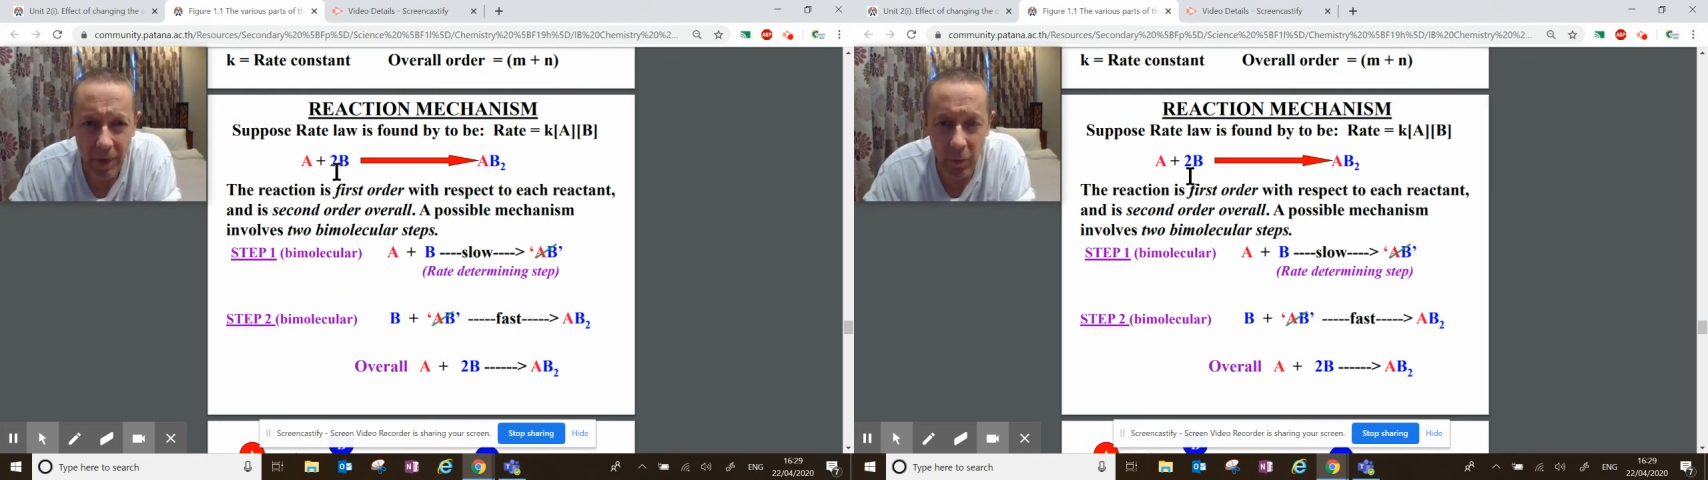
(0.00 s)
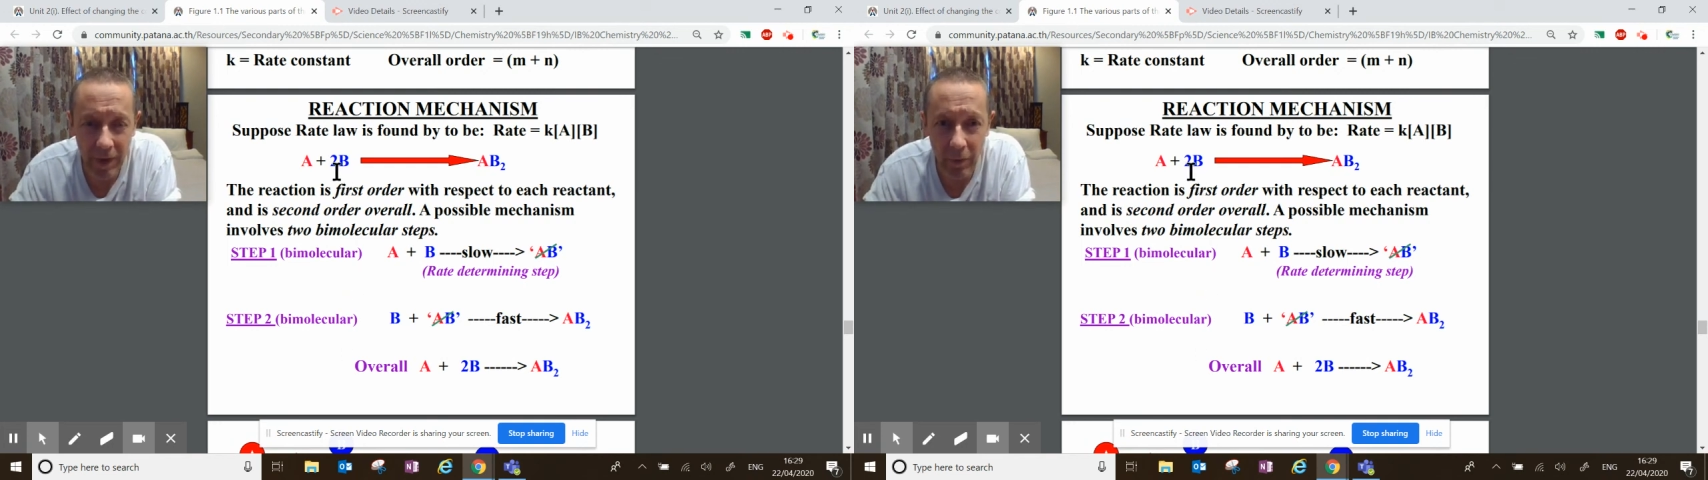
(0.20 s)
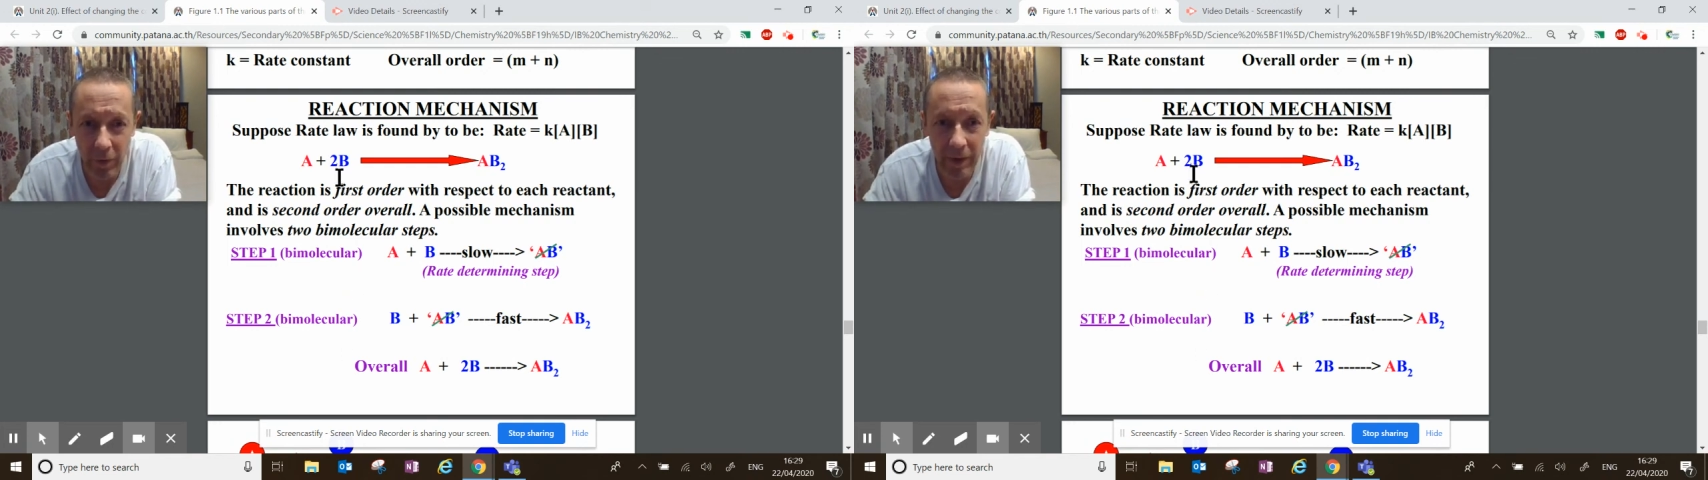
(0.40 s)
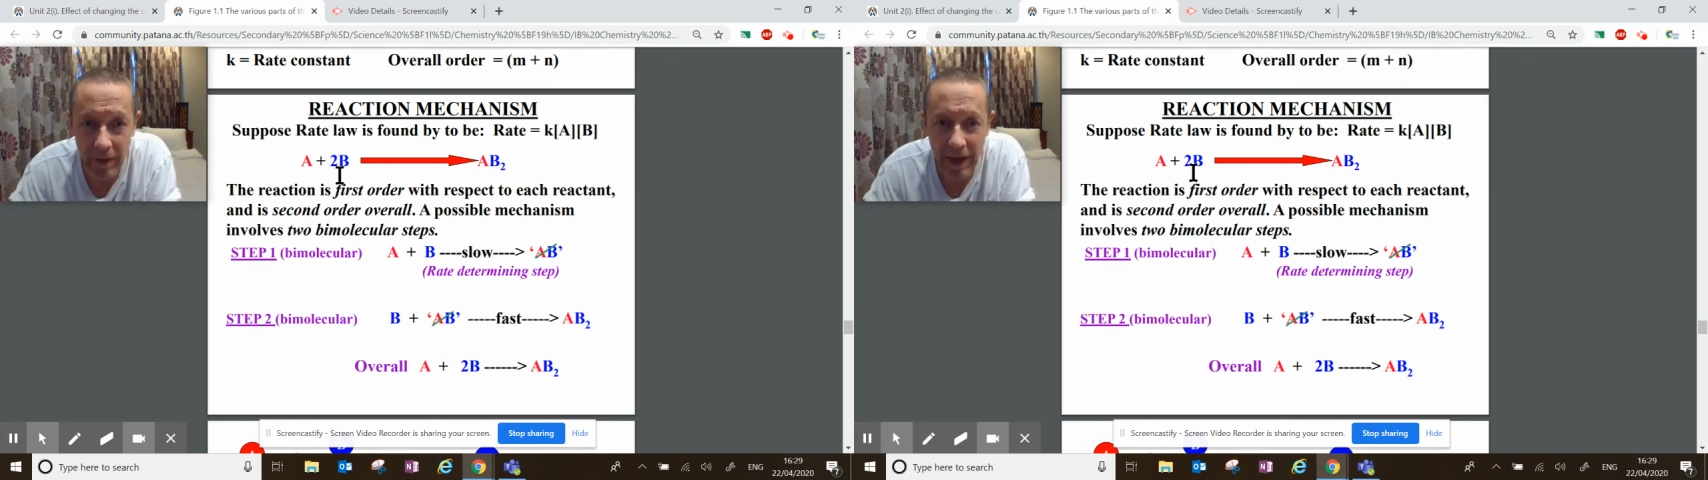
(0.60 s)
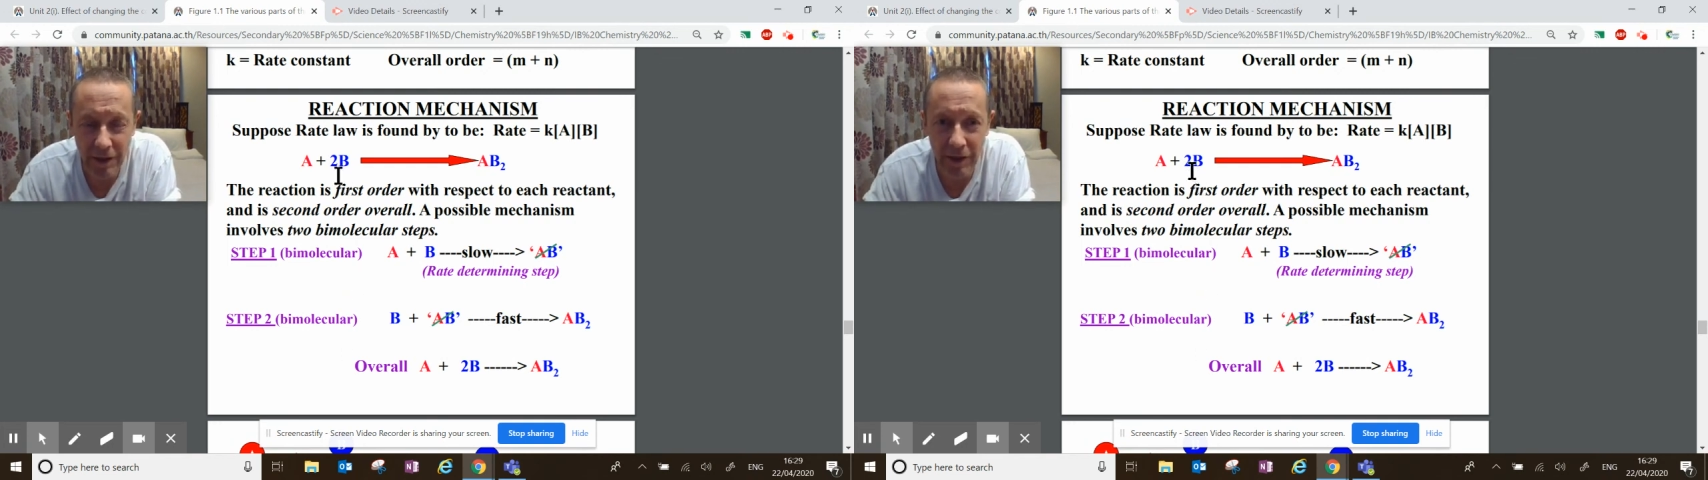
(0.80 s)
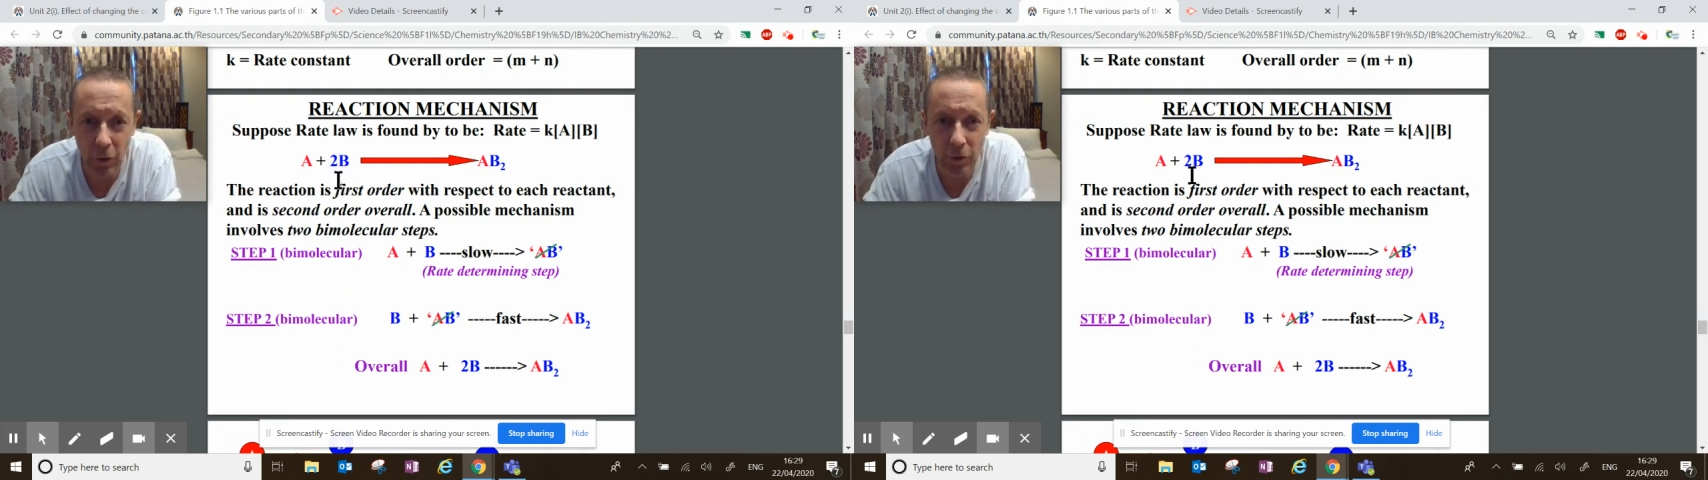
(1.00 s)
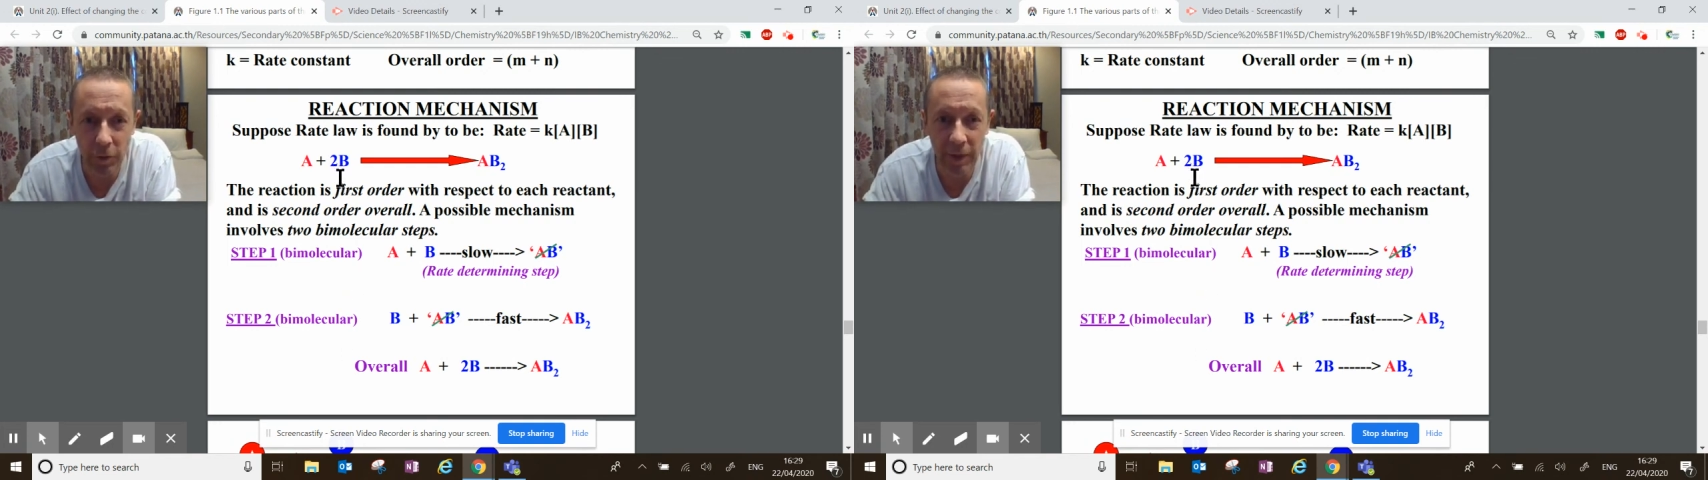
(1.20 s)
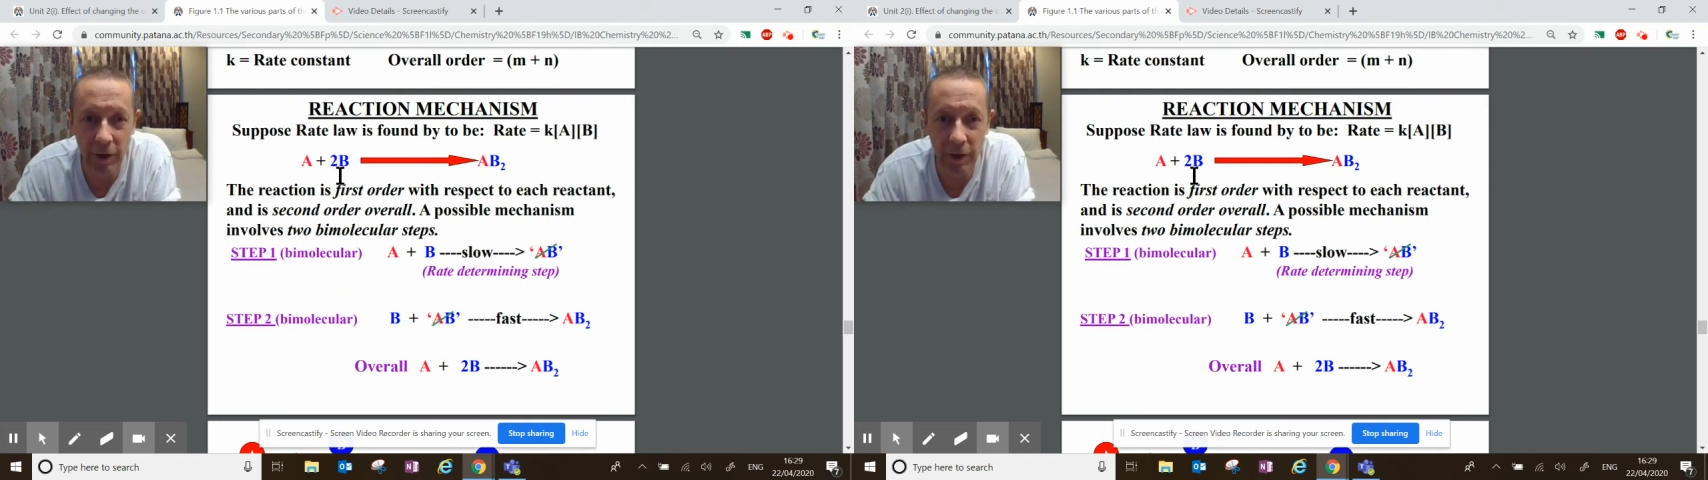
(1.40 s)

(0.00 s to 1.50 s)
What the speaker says: we actually ought to be